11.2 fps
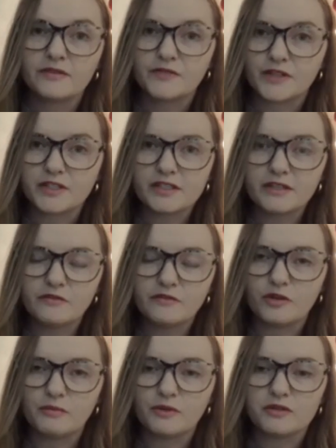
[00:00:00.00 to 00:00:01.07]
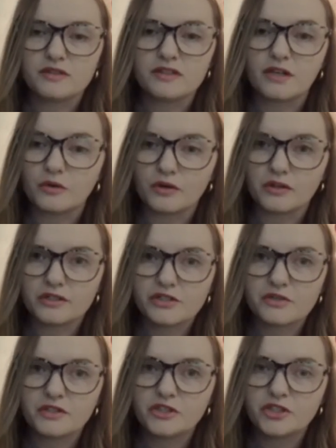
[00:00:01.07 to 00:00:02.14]
First and foremost, in order
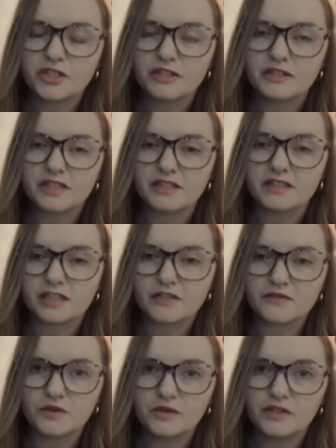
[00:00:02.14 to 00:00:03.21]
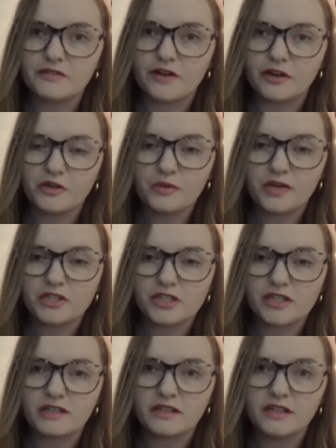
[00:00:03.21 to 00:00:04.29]
to ensure successful
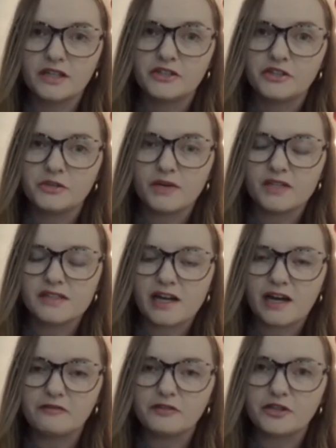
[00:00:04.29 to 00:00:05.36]
evaluation, you must have